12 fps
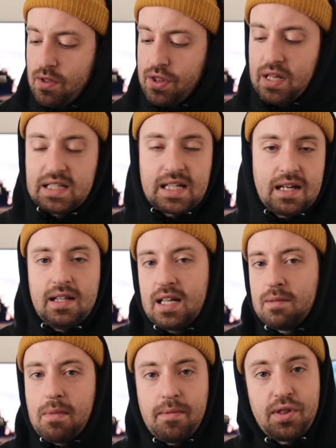Things I
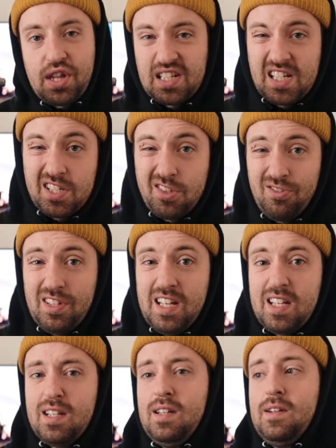like, maybe things I don't
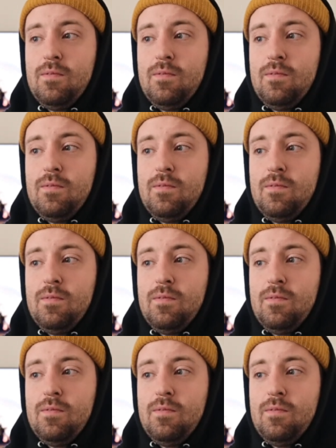like.